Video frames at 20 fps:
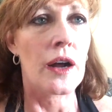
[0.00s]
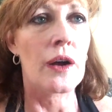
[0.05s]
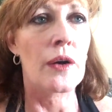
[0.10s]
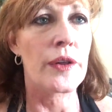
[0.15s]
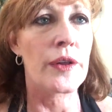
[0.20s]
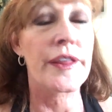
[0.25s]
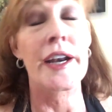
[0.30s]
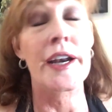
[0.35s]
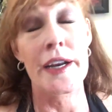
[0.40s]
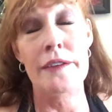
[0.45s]

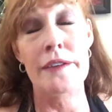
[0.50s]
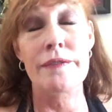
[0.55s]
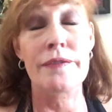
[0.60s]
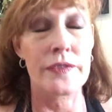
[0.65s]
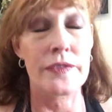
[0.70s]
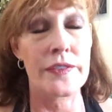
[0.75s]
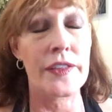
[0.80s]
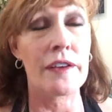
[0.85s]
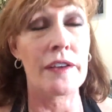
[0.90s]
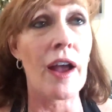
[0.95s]
or that I
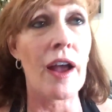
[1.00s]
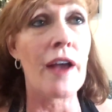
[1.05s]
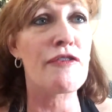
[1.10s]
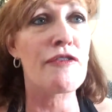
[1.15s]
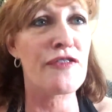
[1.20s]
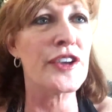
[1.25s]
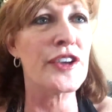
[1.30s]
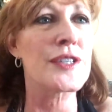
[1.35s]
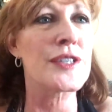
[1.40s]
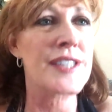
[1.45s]

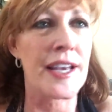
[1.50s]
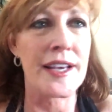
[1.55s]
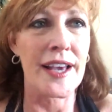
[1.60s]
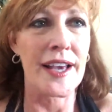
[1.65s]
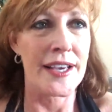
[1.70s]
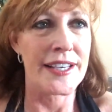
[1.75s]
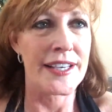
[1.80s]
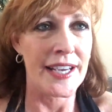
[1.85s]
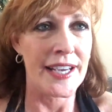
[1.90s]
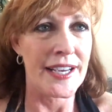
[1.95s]
feels like I
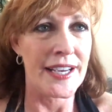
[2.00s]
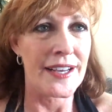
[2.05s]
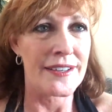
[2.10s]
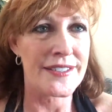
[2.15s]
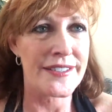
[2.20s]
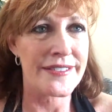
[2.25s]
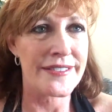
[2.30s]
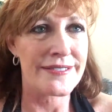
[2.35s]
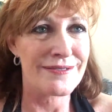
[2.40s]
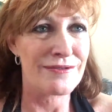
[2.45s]
can't
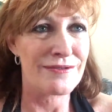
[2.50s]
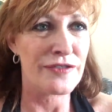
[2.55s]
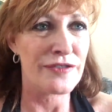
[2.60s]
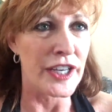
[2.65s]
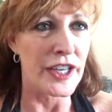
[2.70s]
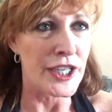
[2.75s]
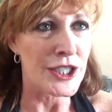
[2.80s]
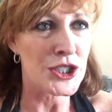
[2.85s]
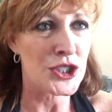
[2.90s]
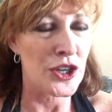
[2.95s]

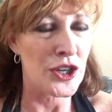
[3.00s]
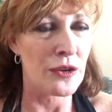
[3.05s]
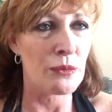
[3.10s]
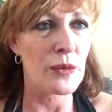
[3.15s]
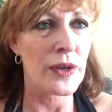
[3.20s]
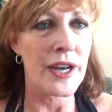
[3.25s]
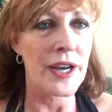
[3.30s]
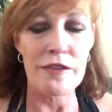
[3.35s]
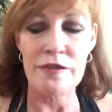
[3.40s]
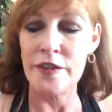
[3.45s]
finish when
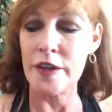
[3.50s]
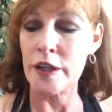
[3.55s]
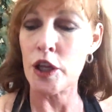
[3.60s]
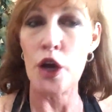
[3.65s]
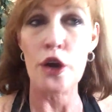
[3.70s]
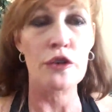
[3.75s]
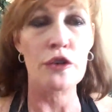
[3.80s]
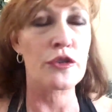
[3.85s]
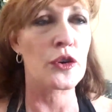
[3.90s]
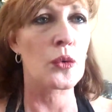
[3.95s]
I feel
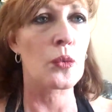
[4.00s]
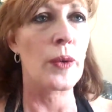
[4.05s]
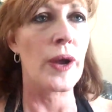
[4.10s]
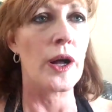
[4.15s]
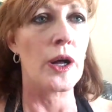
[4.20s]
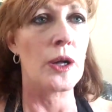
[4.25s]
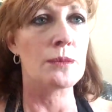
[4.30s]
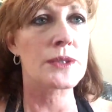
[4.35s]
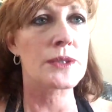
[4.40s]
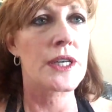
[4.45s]

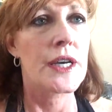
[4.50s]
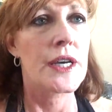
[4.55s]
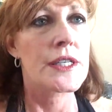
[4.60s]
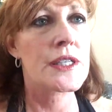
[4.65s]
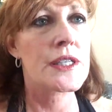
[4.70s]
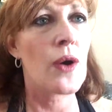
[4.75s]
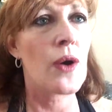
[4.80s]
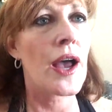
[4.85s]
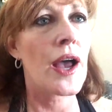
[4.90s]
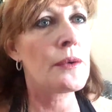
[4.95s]
overwhelmed. So
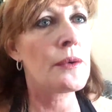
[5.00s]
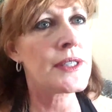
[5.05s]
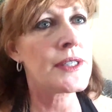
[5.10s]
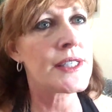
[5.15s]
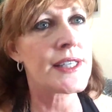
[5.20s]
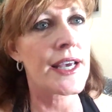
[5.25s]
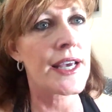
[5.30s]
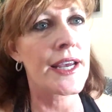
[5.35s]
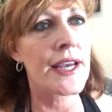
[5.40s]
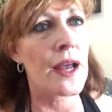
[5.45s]
I would
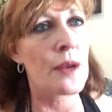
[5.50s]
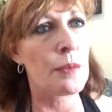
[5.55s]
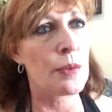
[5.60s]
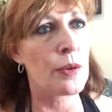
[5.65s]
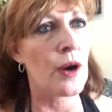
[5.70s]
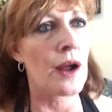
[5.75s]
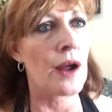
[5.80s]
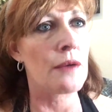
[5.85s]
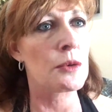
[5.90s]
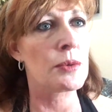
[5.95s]
say I
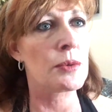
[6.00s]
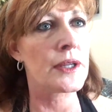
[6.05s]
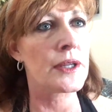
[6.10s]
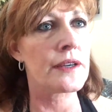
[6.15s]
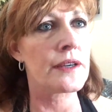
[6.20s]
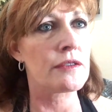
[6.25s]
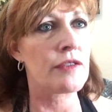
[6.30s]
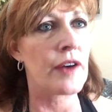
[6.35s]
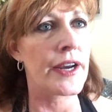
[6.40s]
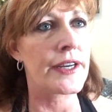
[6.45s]
probably
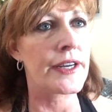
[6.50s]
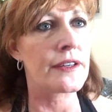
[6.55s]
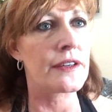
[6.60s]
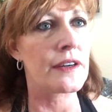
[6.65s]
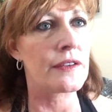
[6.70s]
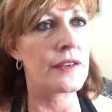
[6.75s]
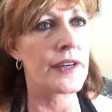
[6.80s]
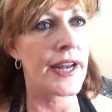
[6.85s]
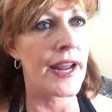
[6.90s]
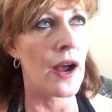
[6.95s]
right
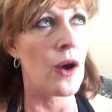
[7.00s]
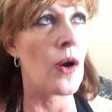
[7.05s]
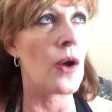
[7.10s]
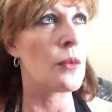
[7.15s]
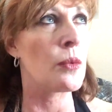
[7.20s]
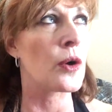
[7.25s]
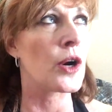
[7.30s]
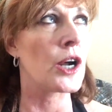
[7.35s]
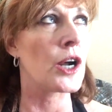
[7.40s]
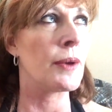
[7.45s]
now I
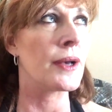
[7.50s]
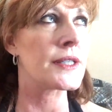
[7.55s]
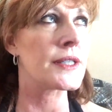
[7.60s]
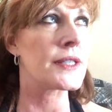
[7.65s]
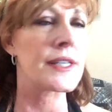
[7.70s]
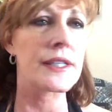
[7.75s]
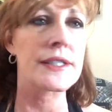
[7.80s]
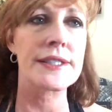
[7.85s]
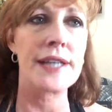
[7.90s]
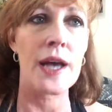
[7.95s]
work about
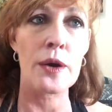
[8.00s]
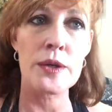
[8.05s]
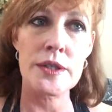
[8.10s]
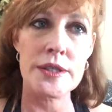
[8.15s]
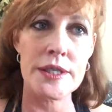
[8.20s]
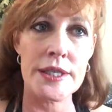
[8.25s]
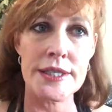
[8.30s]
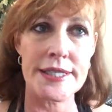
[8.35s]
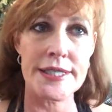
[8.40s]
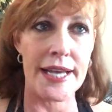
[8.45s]
6 hours
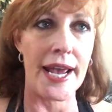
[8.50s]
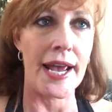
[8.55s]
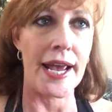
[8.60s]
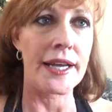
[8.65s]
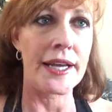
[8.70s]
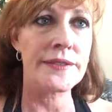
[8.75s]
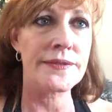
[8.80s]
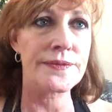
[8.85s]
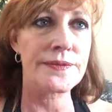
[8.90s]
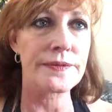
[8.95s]
a day,